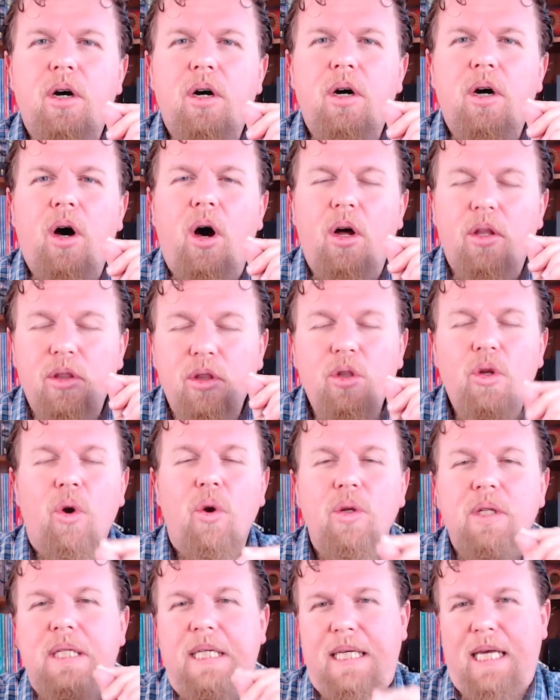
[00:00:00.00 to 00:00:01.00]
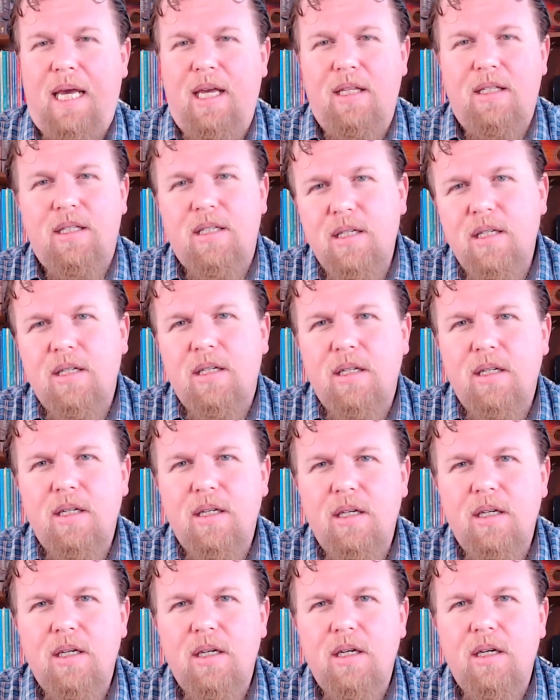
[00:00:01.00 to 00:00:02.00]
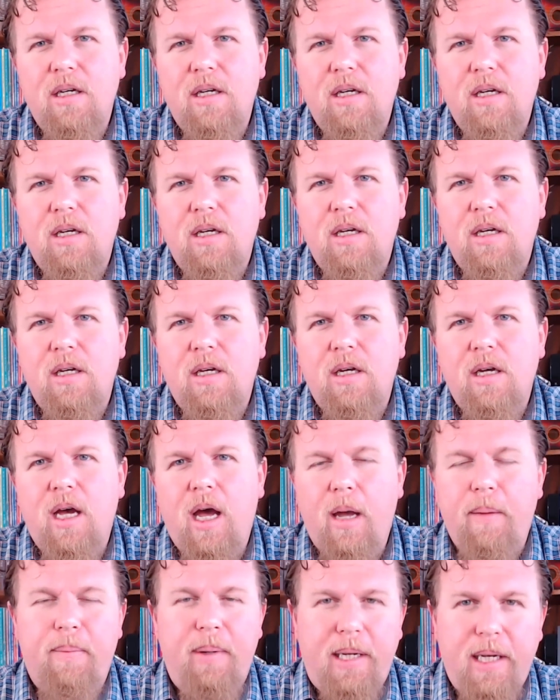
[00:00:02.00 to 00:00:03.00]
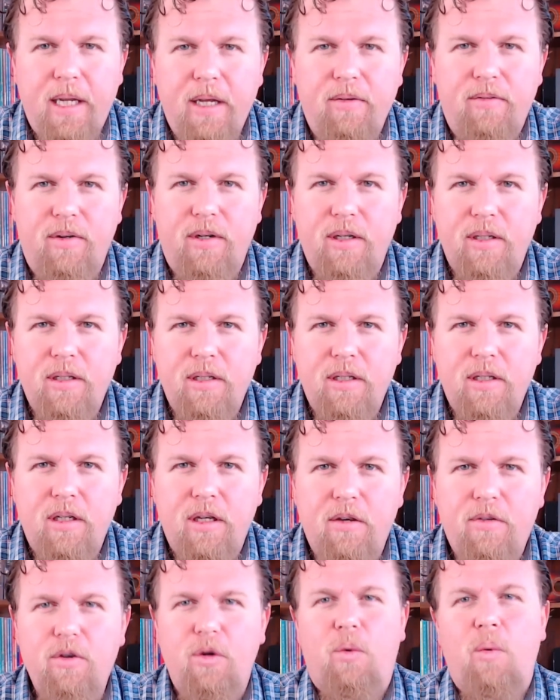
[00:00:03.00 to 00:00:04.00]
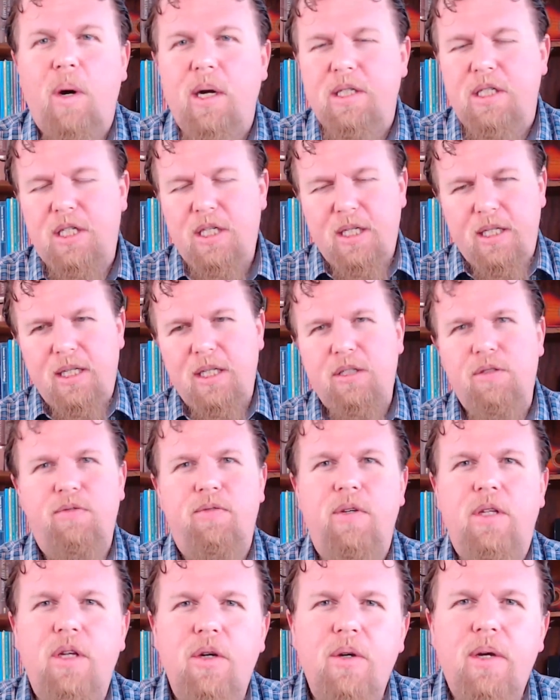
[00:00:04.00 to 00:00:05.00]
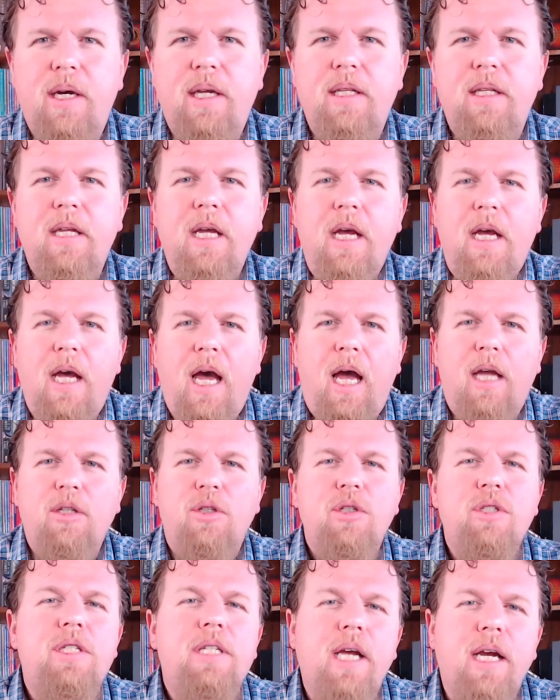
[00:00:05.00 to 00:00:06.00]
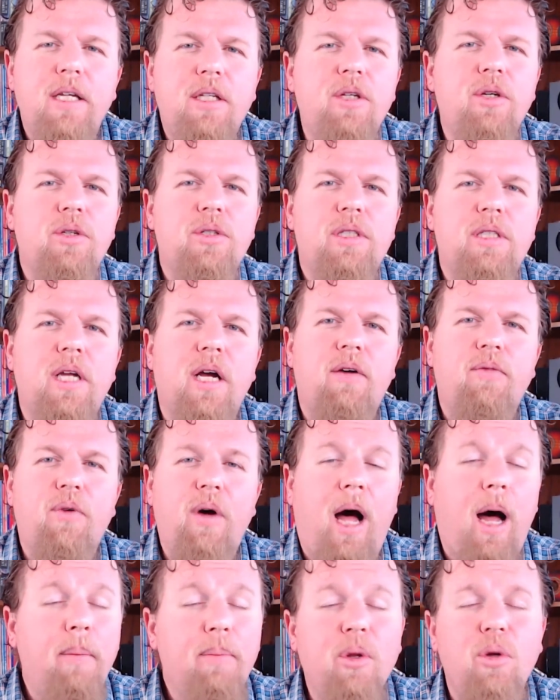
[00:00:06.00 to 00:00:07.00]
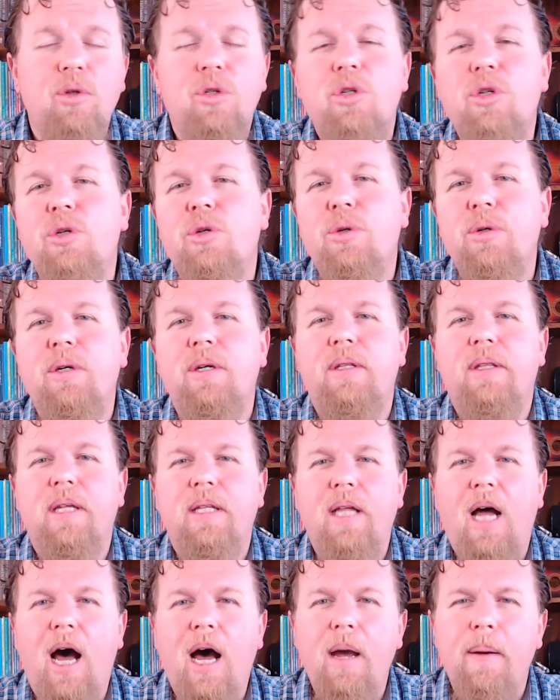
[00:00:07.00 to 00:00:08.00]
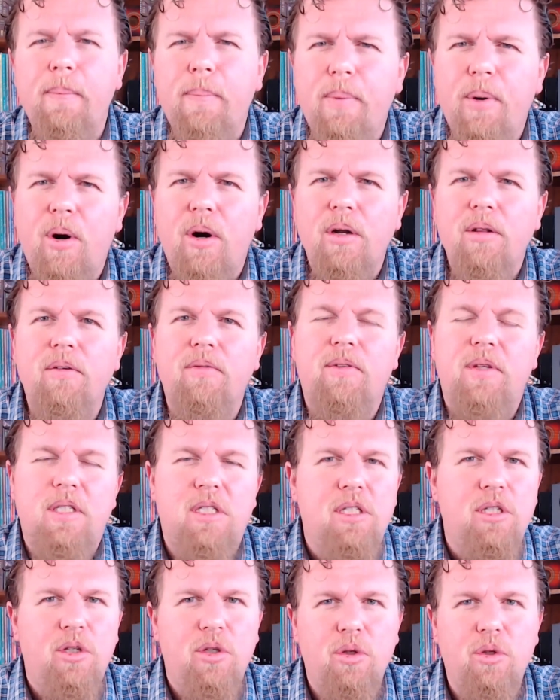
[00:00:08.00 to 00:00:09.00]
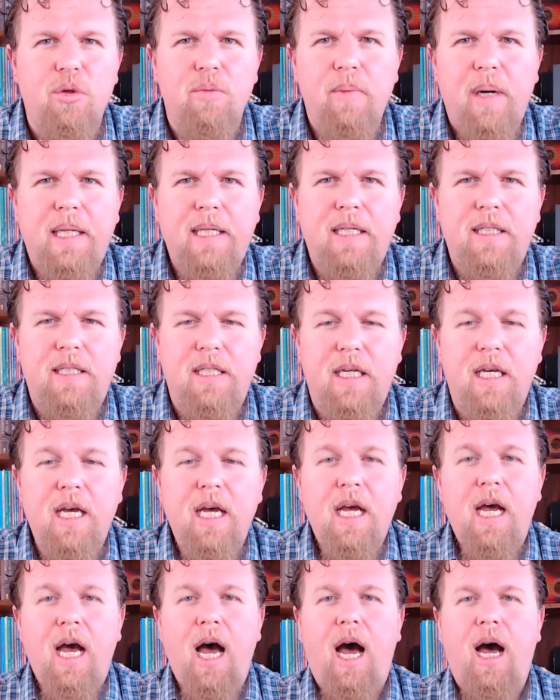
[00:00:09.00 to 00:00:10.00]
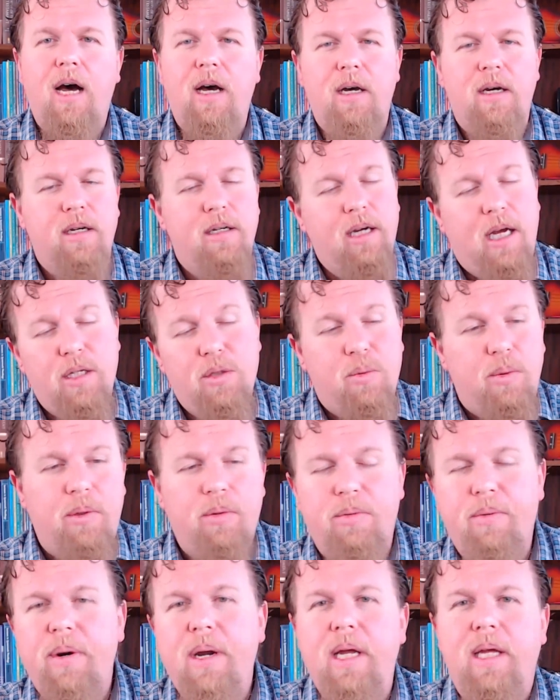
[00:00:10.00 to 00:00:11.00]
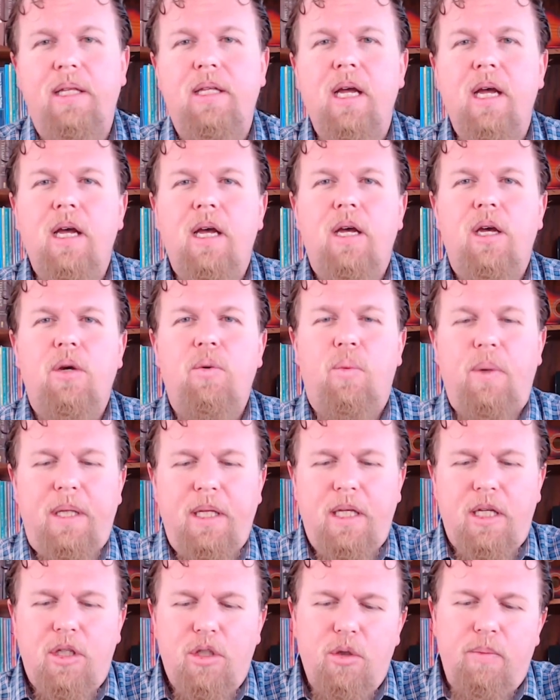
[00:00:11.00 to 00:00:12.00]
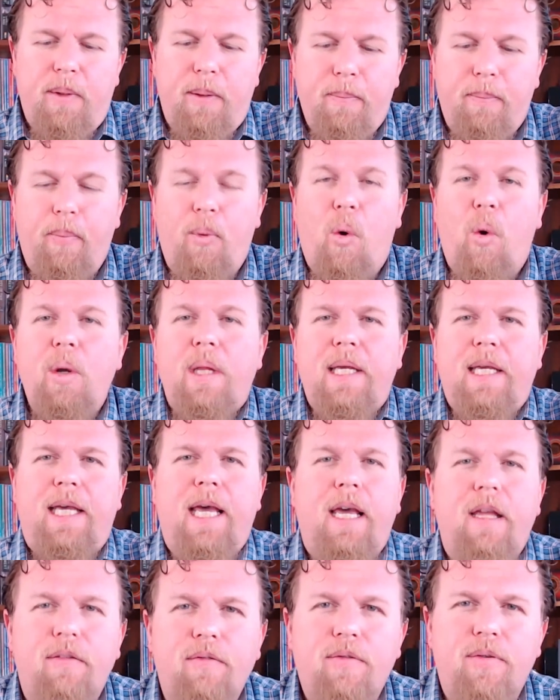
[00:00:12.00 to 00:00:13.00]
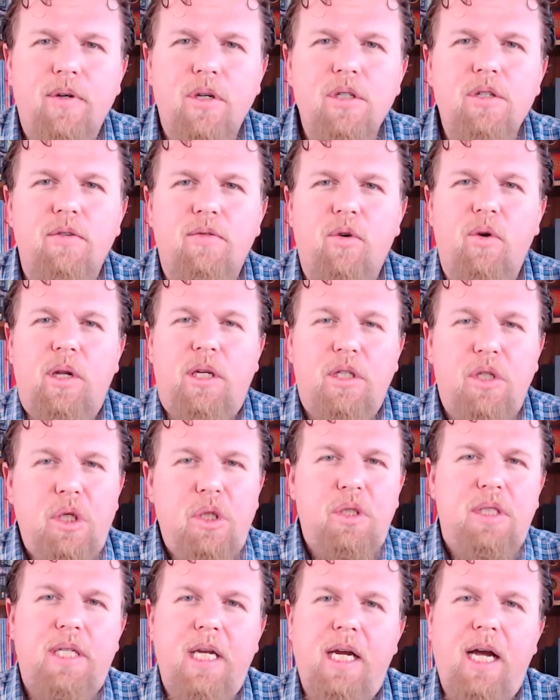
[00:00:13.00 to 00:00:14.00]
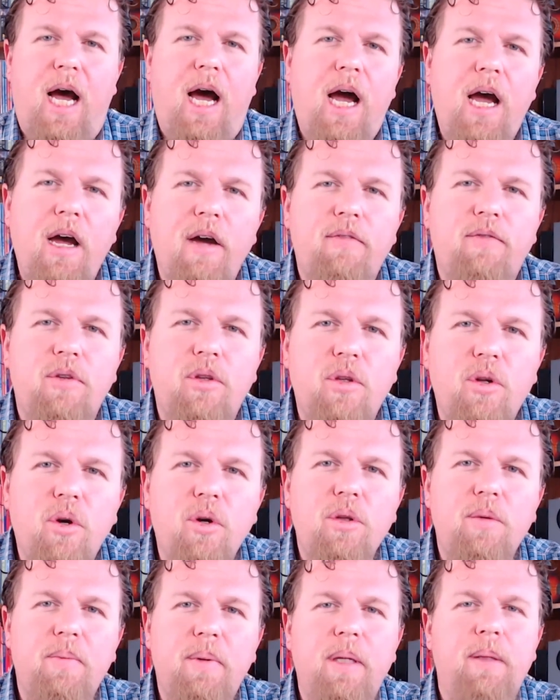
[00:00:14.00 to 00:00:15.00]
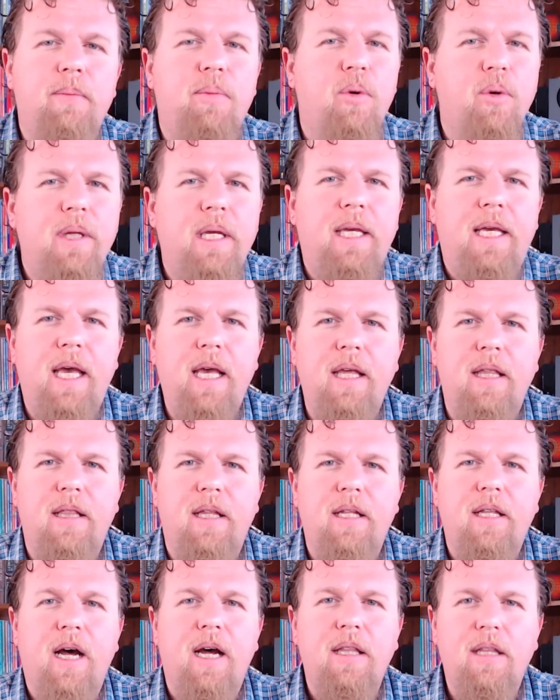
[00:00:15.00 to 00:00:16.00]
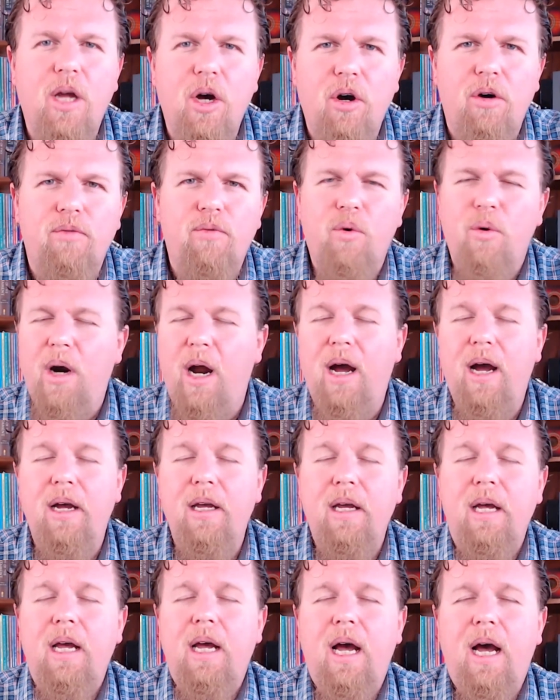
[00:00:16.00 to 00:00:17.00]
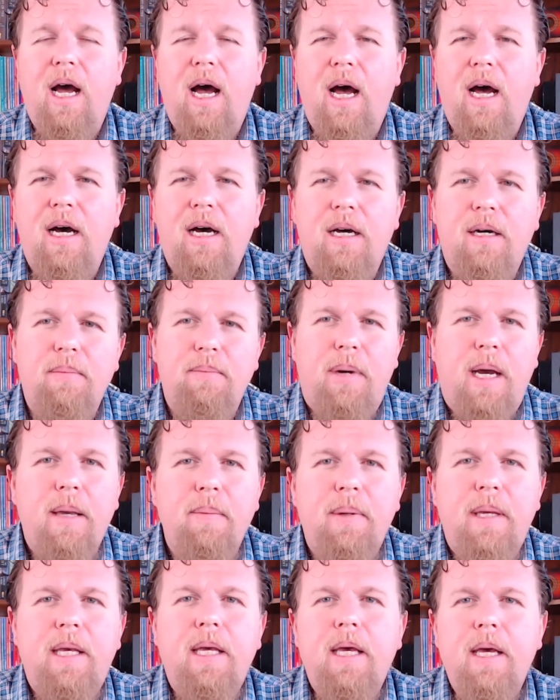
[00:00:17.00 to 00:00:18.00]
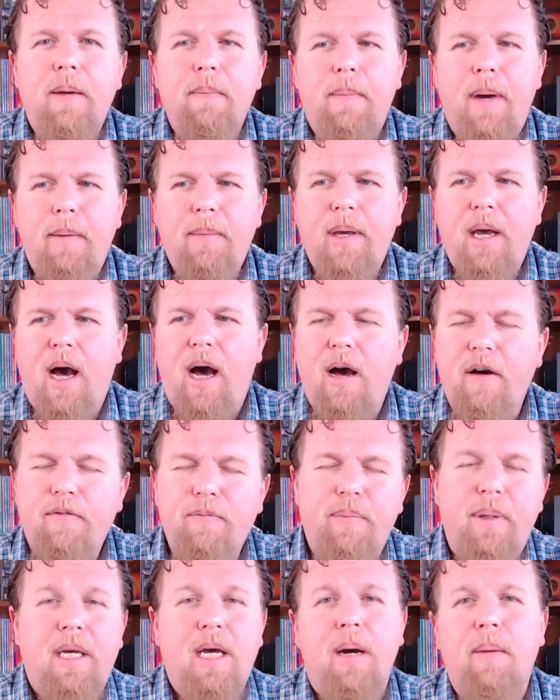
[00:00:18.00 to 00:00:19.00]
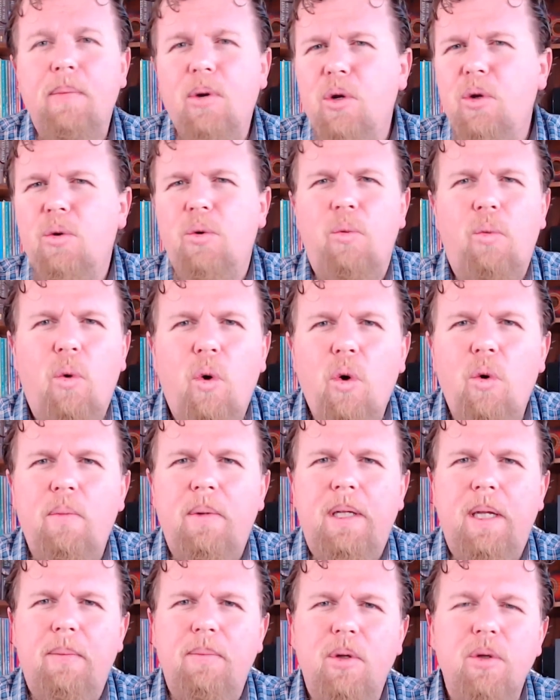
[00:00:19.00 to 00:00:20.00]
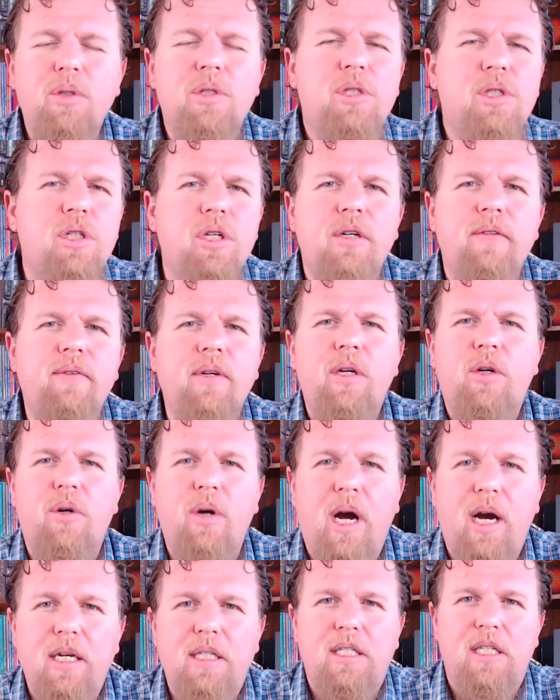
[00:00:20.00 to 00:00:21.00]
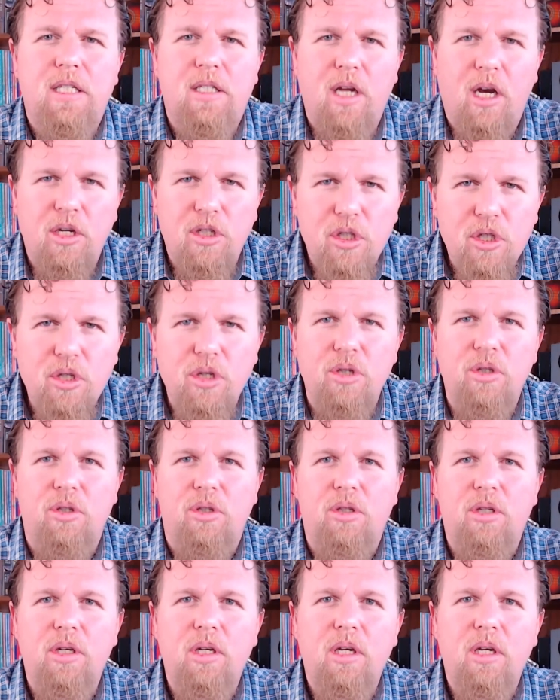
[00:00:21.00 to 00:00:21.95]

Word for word: are not yet a believer, if you're watching this video and, and you say to yourself, I'm not sure that I am part of this new humanity, uh, as we read, we need to be born again, first of all, and you say, I have not been born again that I know of, or I maybe maybe I've become lukewarm and I'm not serving Christ as I should.